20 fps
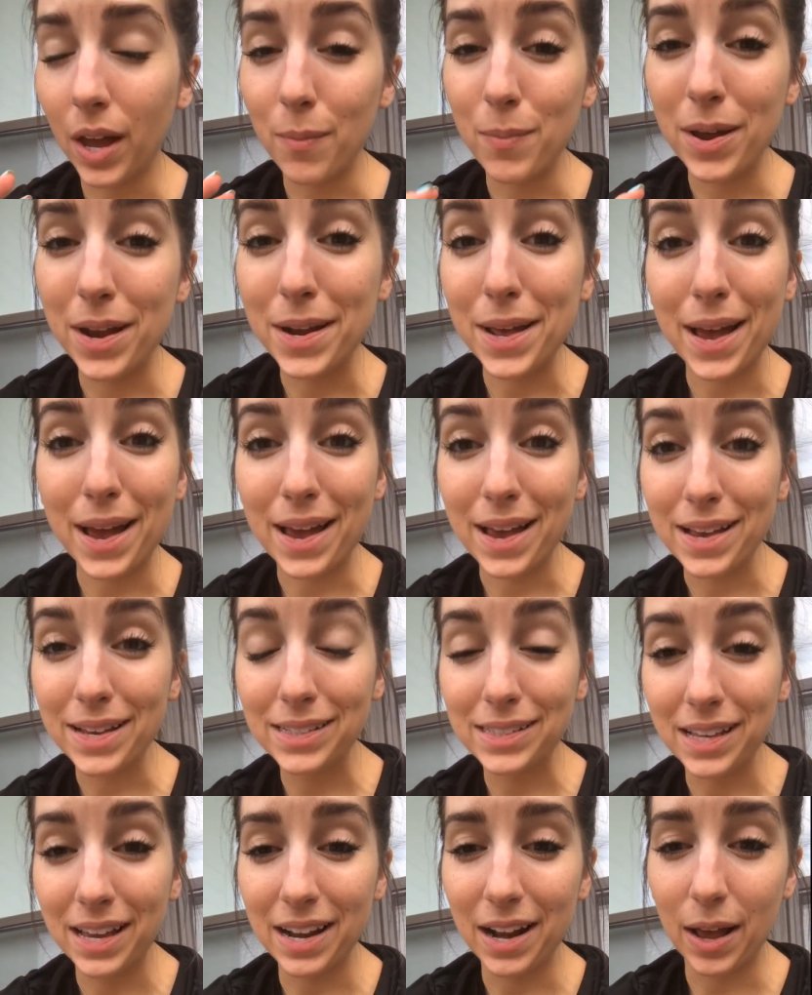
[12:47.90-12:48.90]
I made
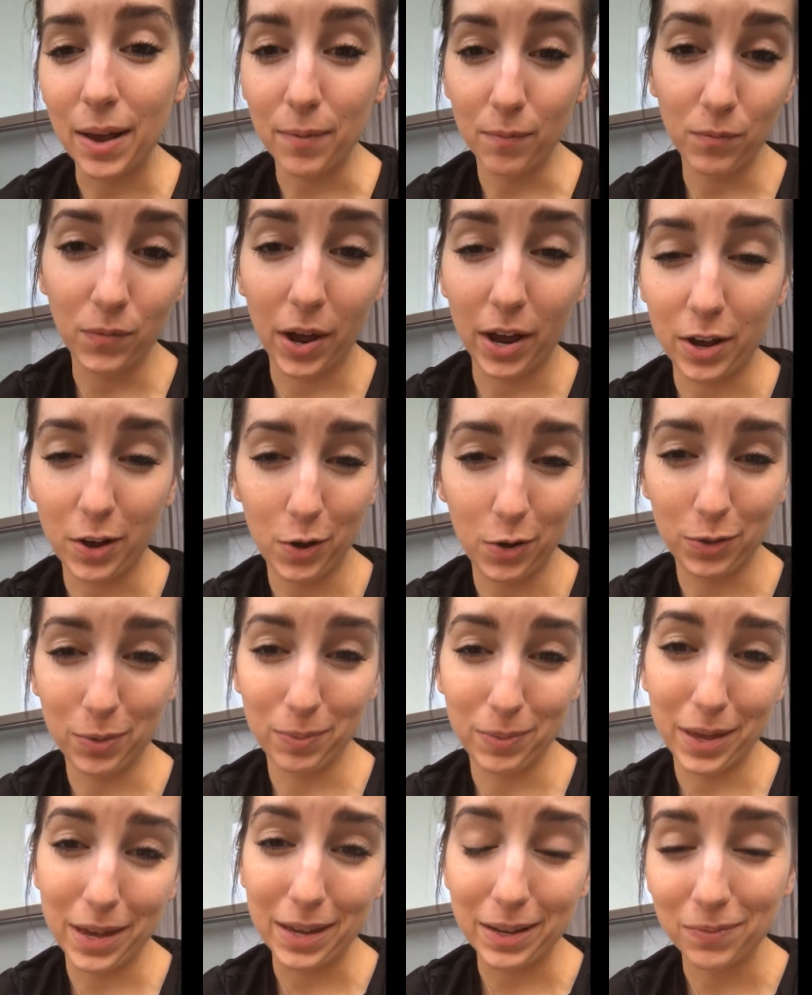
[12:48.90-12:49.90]
eggs, and I call
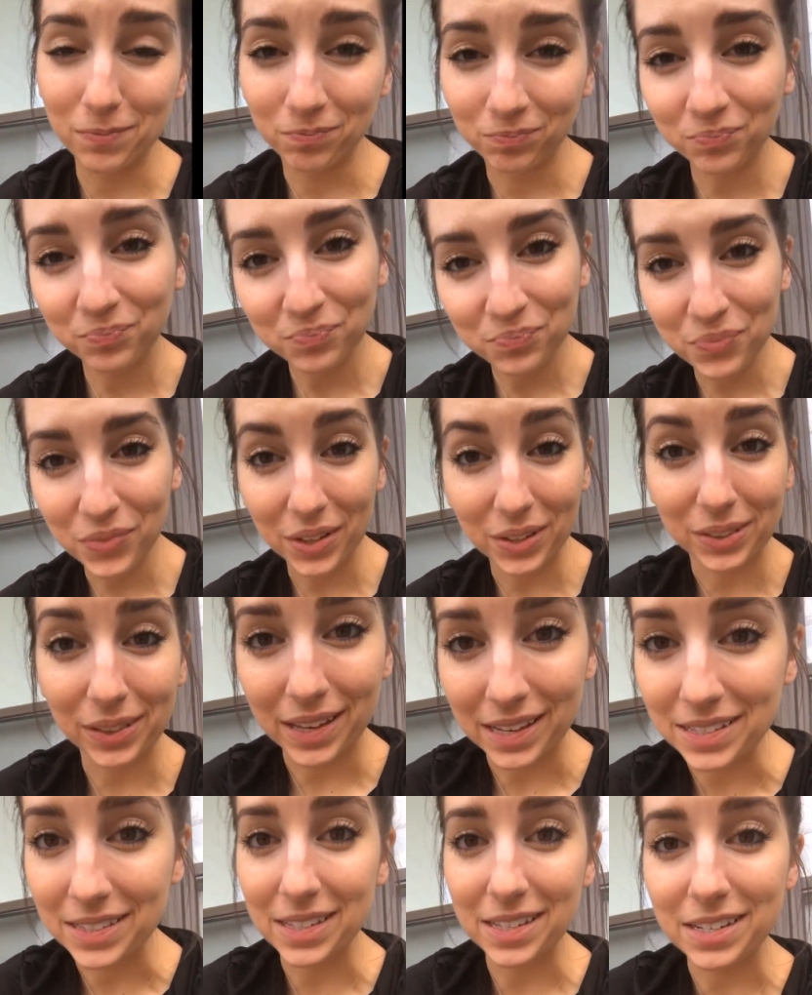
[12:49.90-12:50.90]
them like
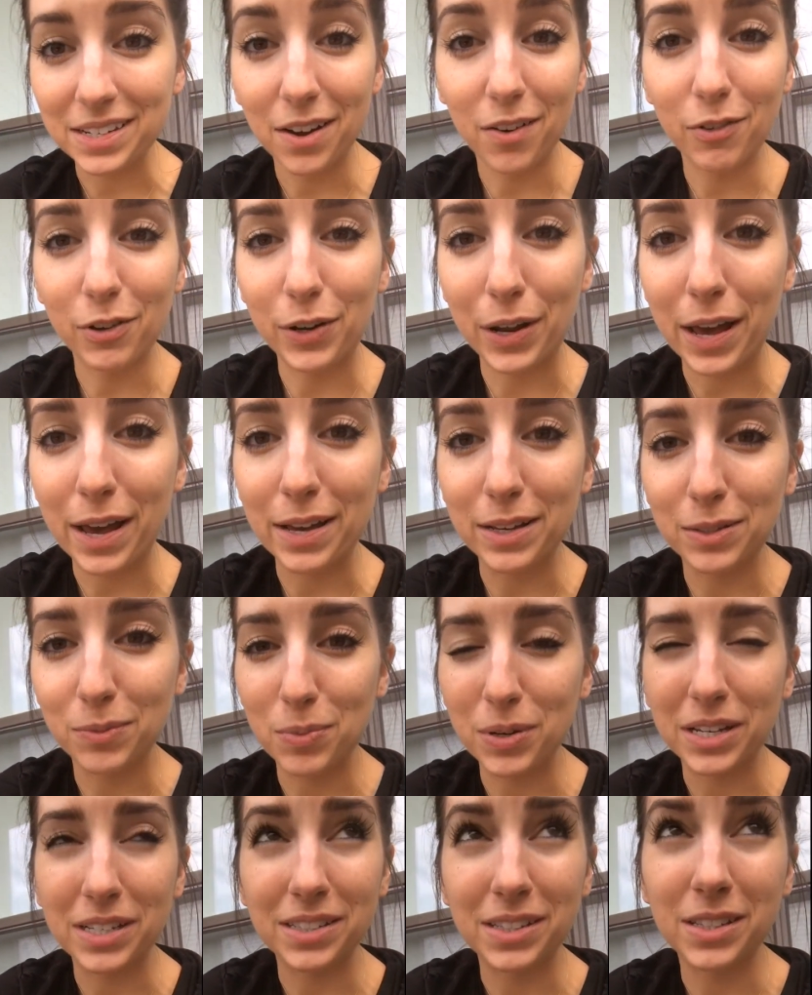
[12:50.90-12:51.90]
lazy deviled eggs
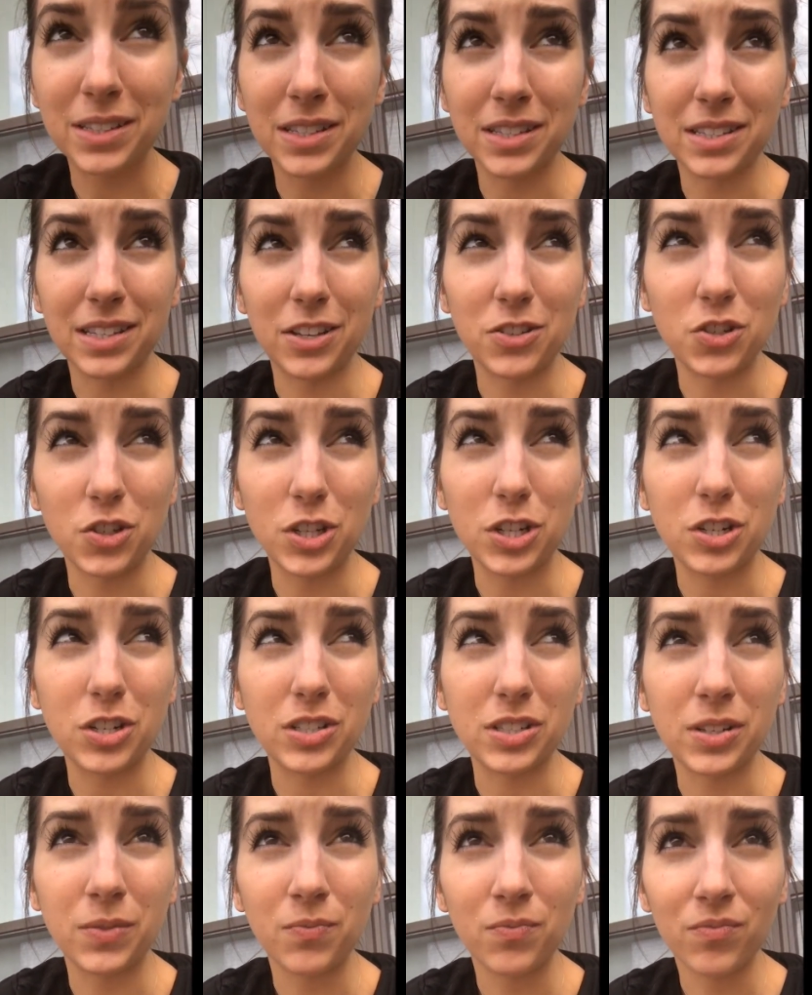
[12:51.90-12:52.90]
because it's essentially
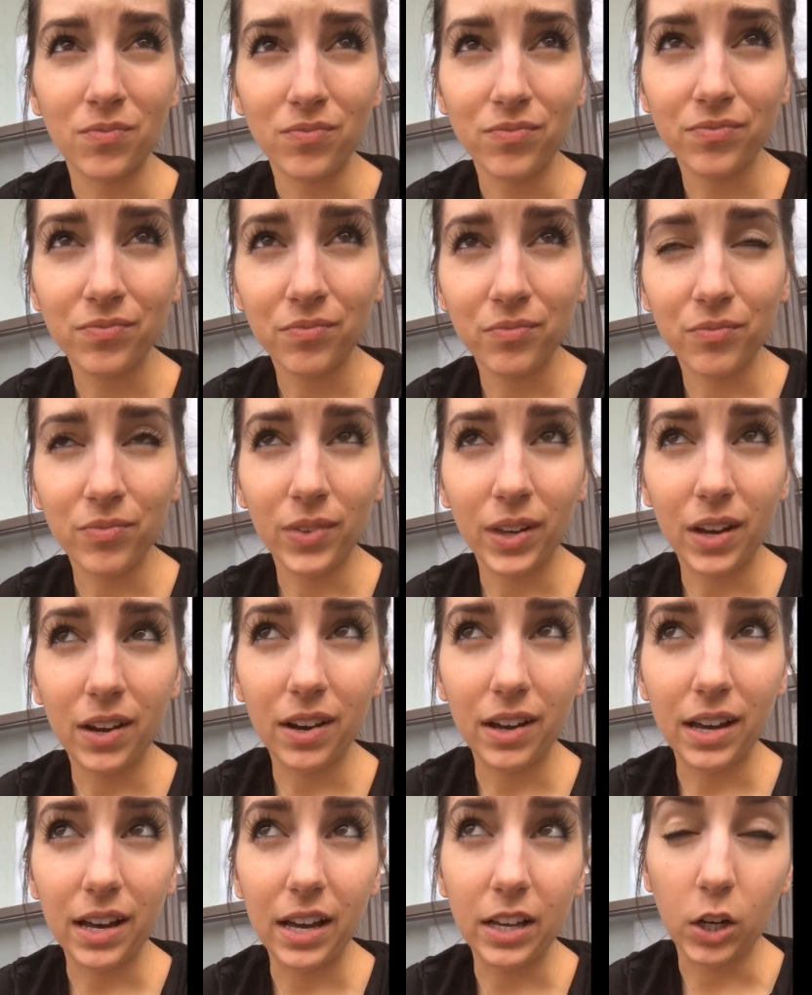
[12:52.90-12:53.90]
just
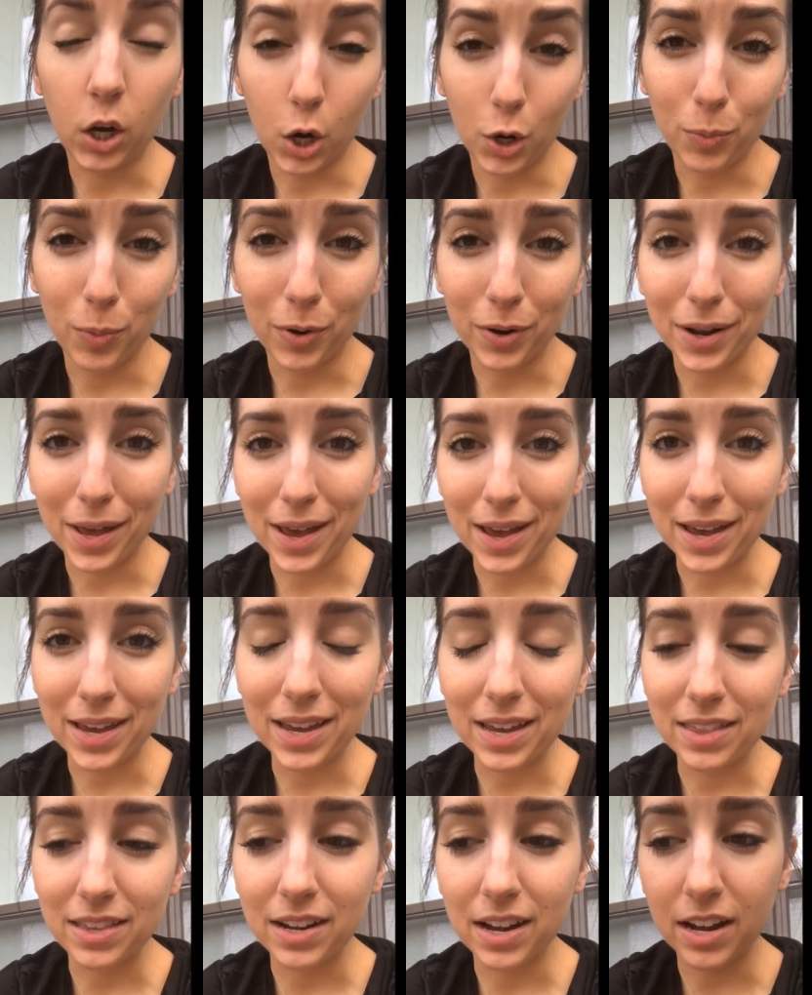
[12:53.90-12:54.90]
a hard-boiled
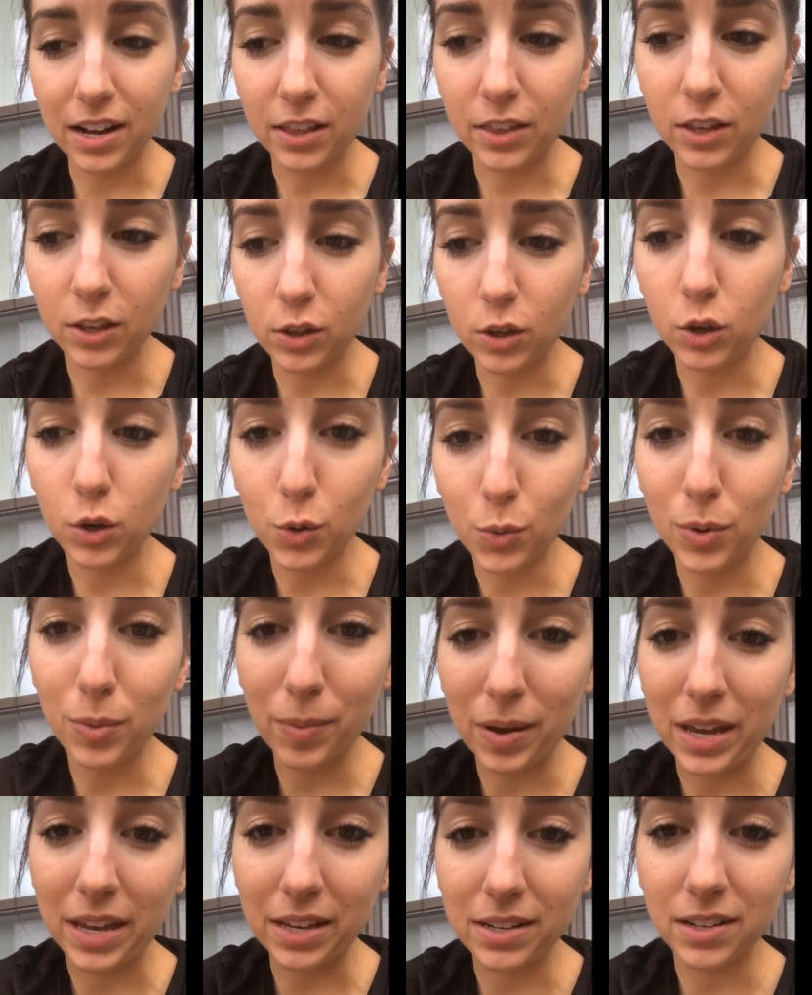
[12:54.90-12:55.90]
egg, and then anything that you would
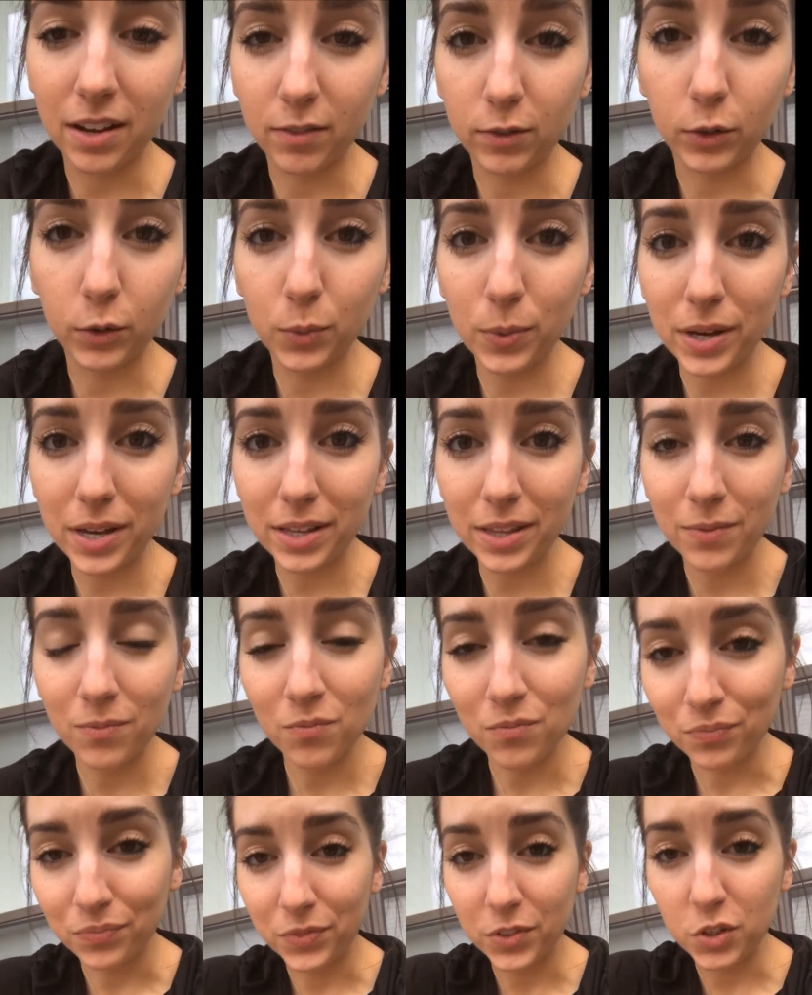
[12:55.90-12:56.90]
make it deviled with,
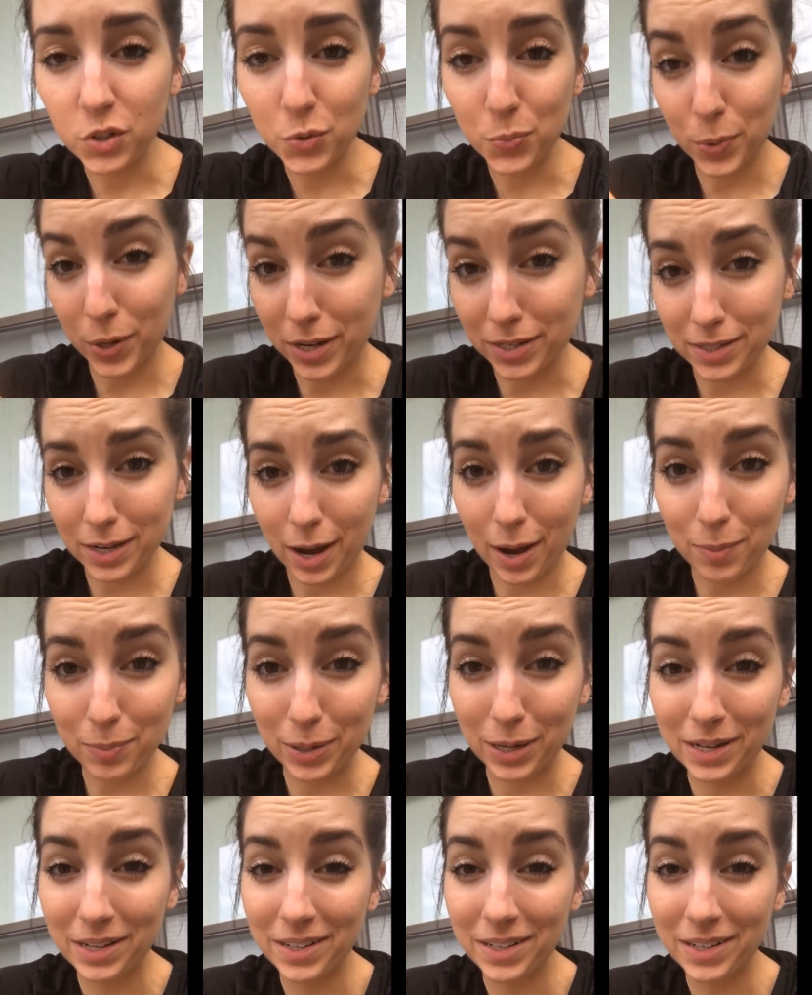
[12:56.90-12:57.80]
you just put on top.